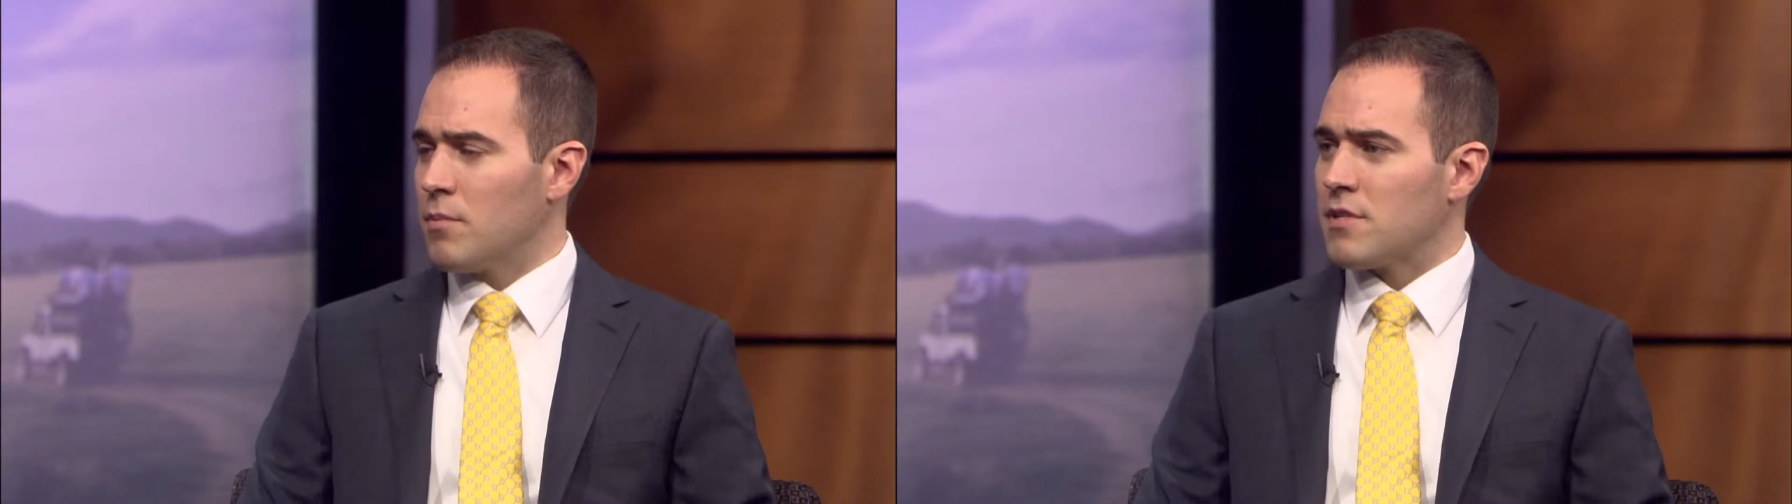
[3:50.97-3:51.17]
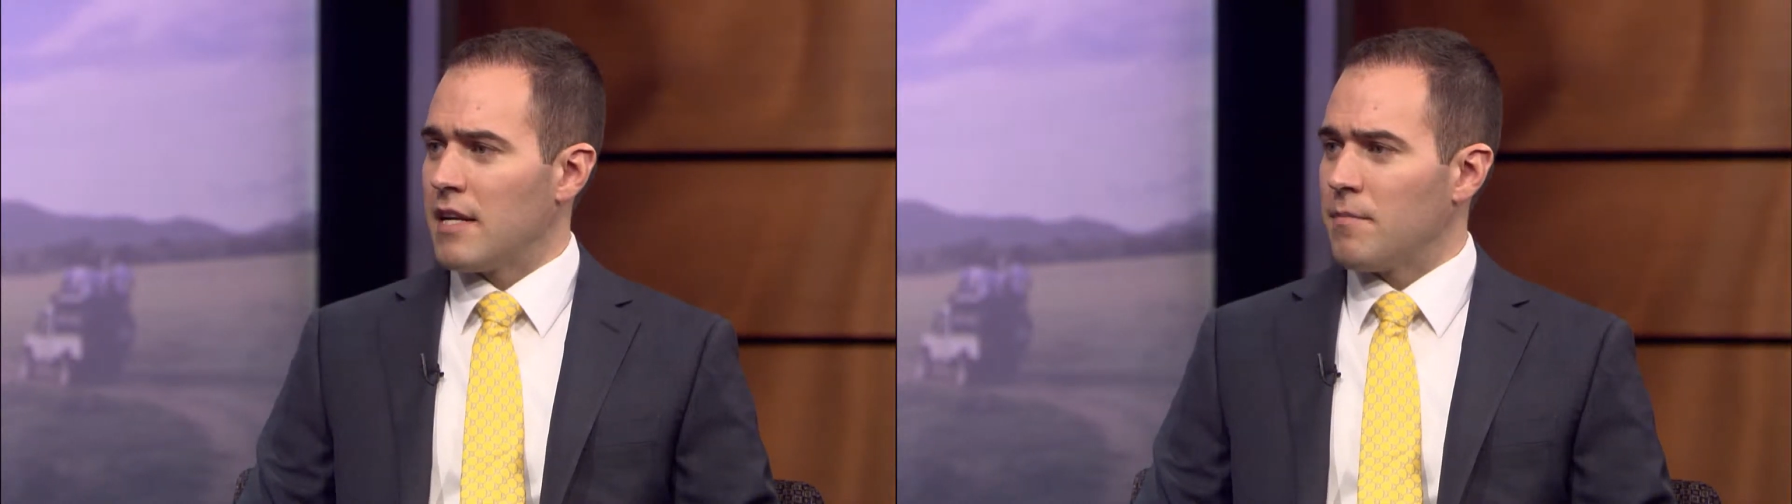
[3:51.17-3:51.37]

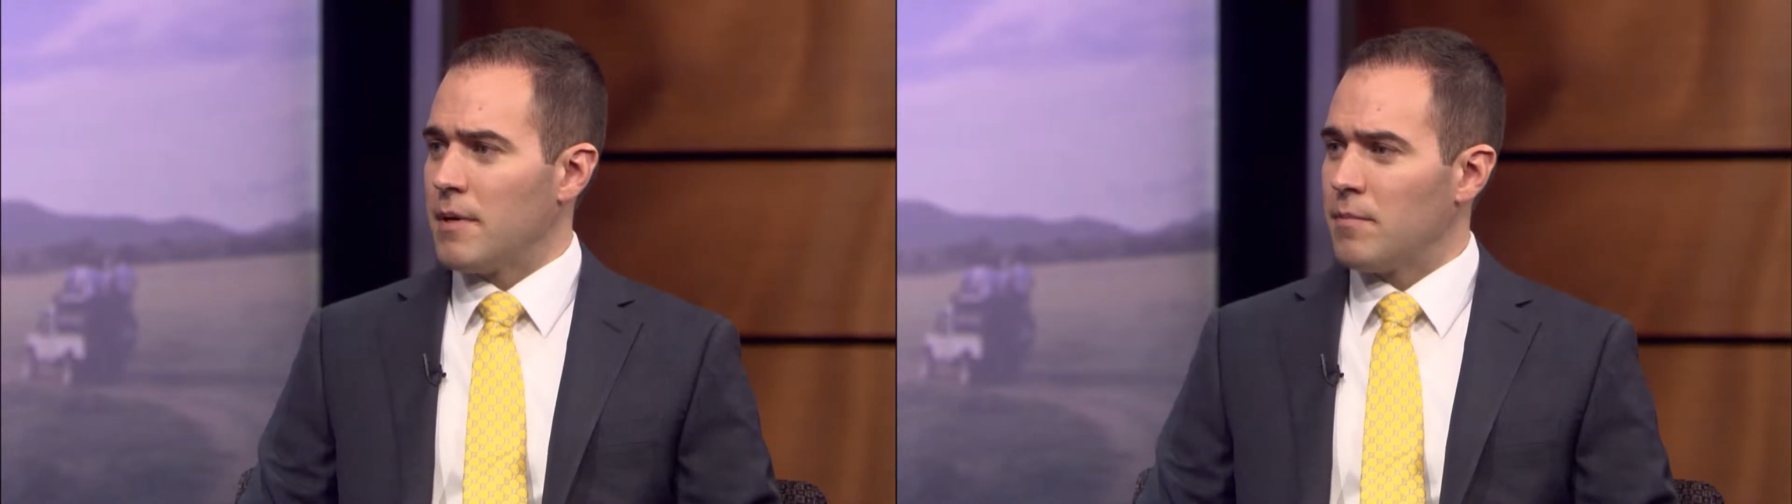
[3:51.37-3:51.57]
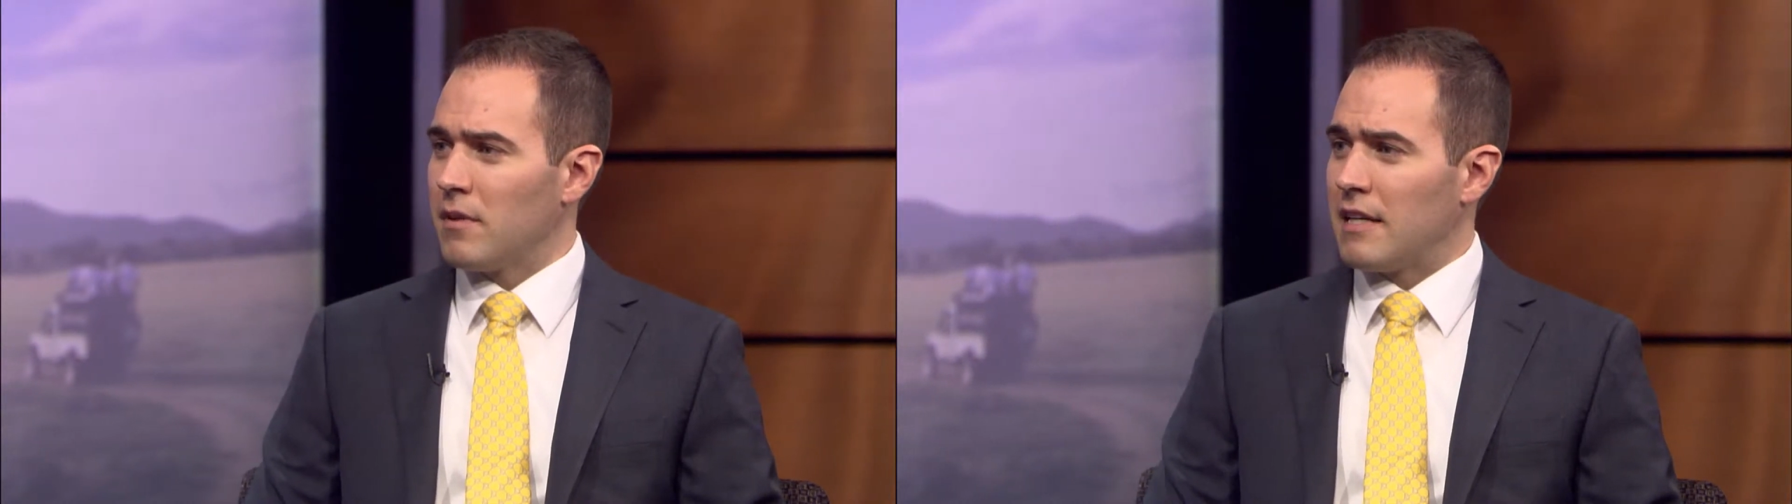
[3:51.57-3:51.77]
percent of
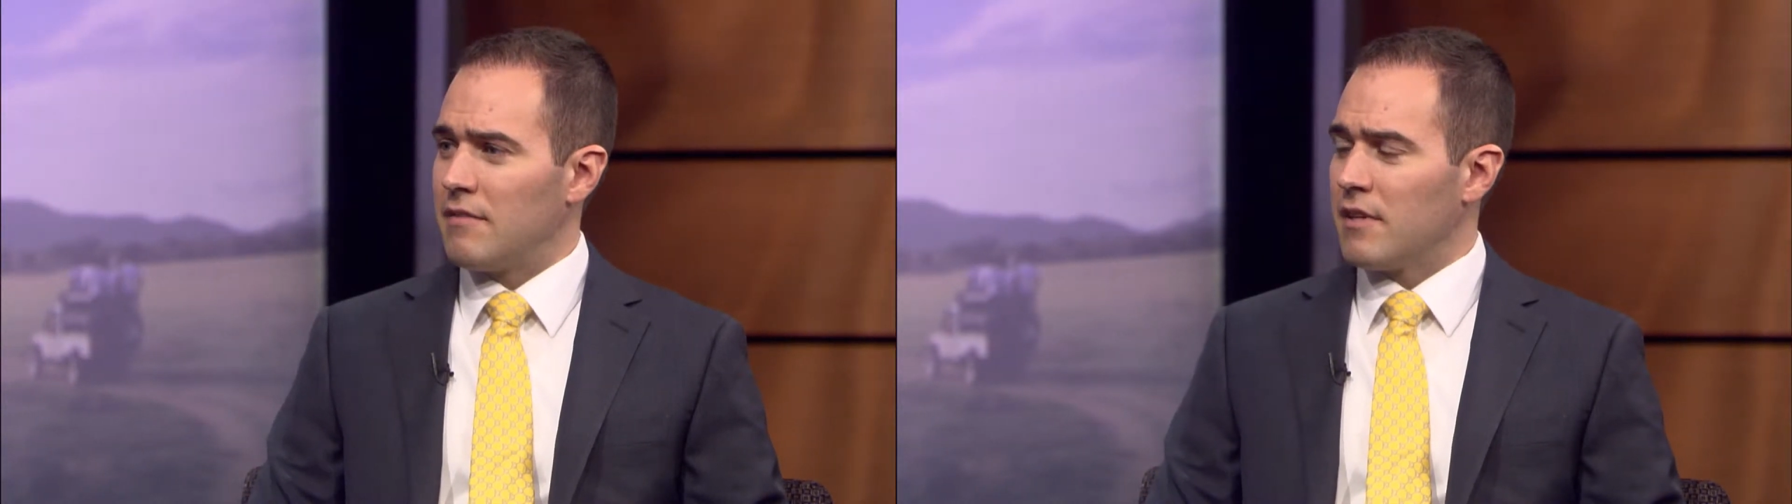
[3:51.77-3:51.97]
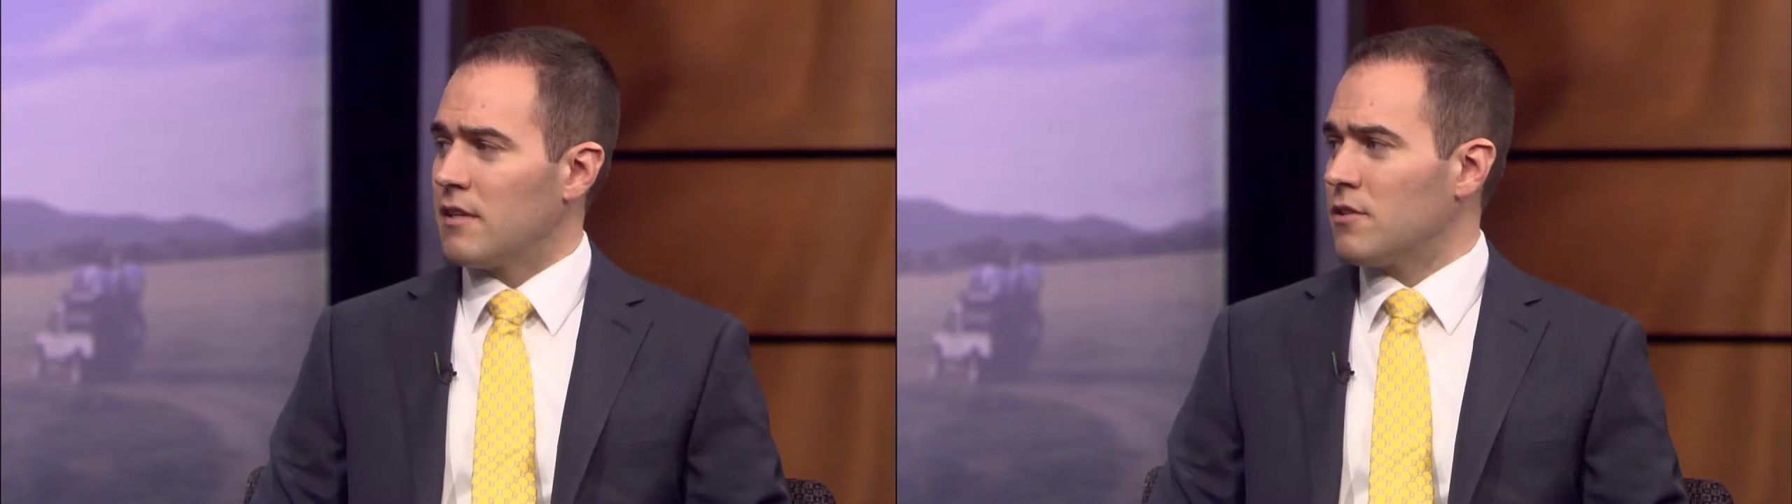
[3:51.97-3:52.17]
people
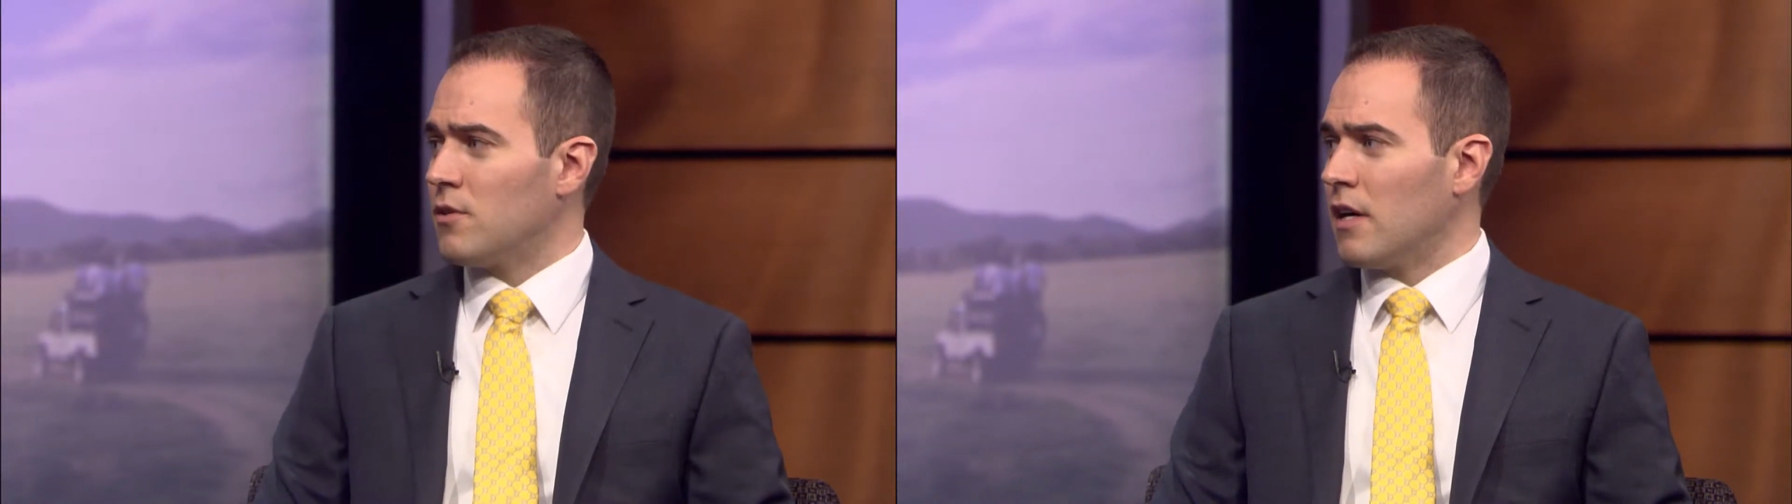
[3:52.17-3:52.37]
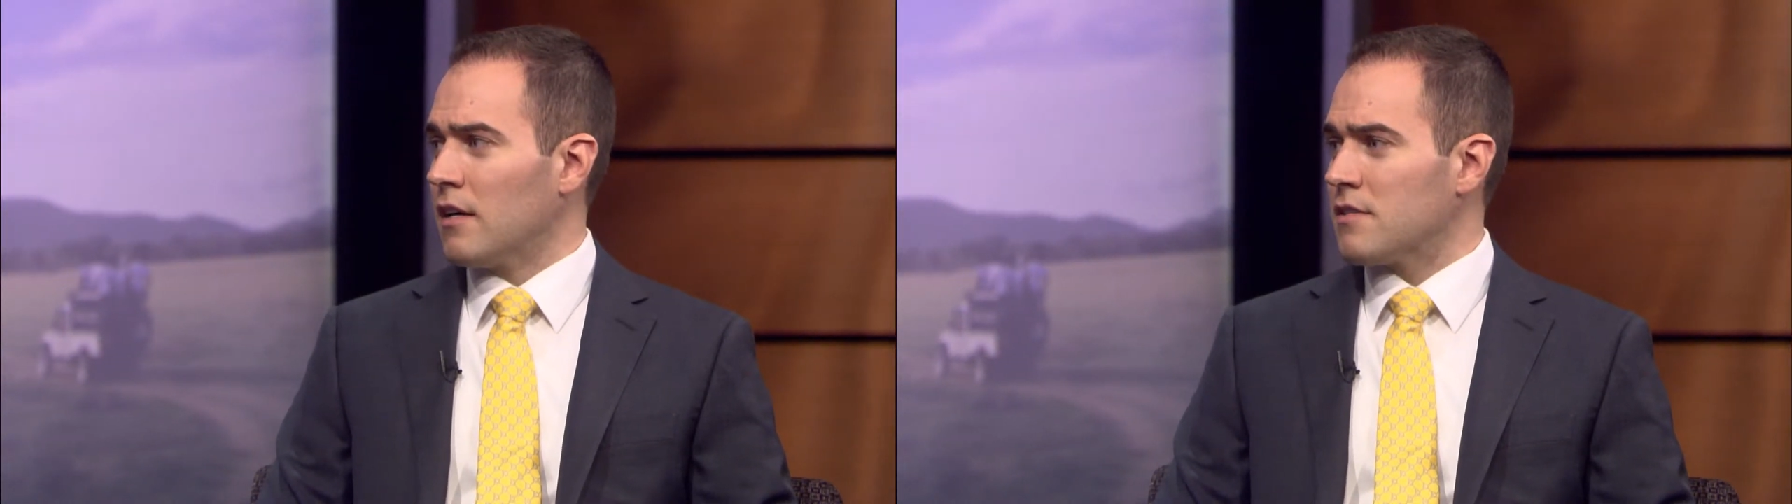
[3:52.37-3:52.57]
live under
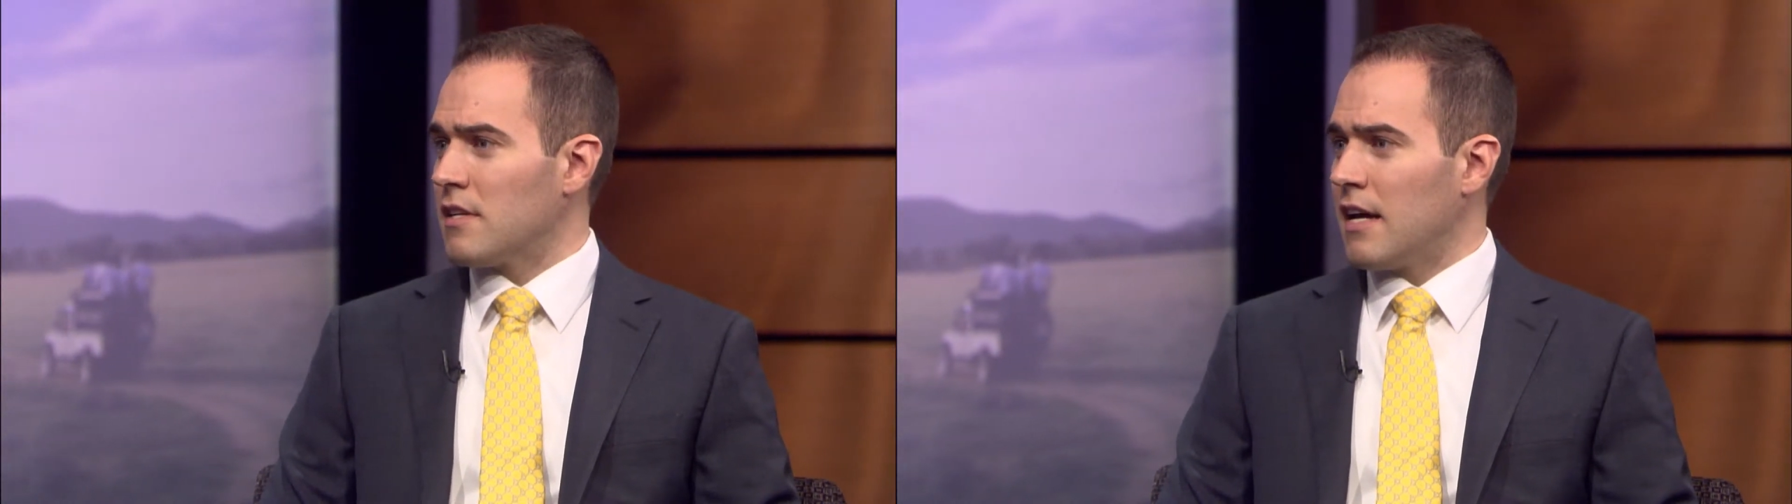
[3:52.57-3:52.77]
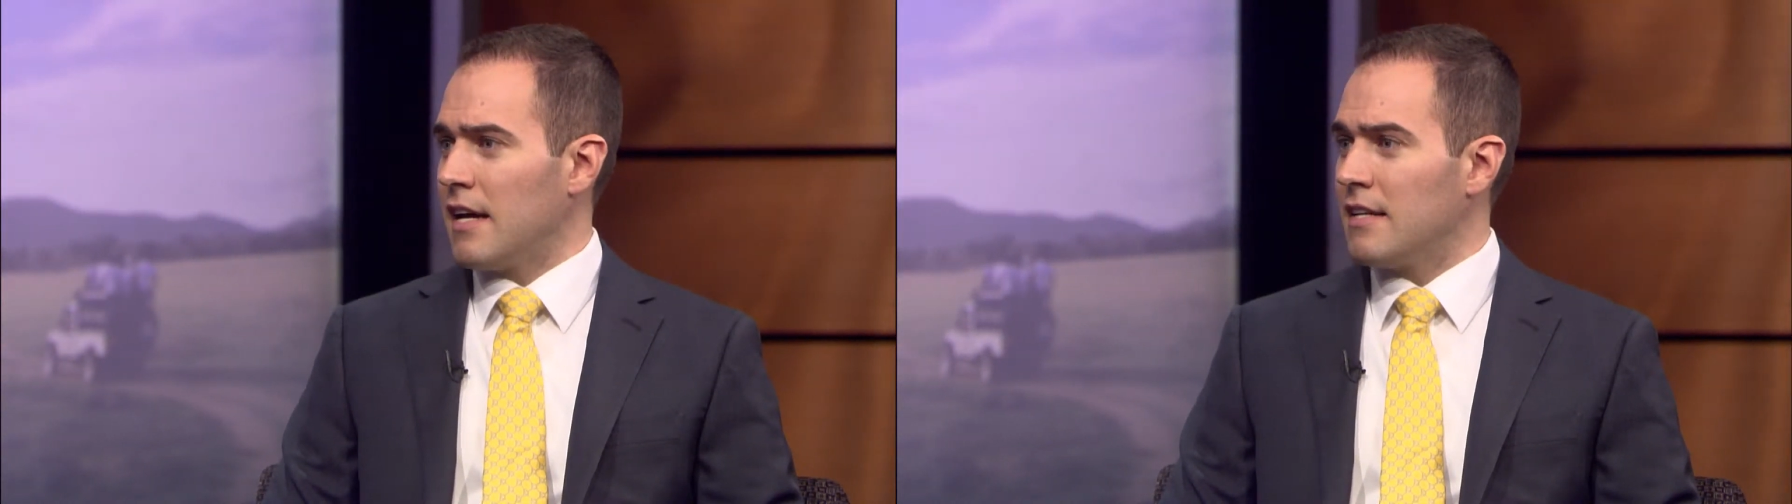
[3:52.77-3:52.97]
$2 a day,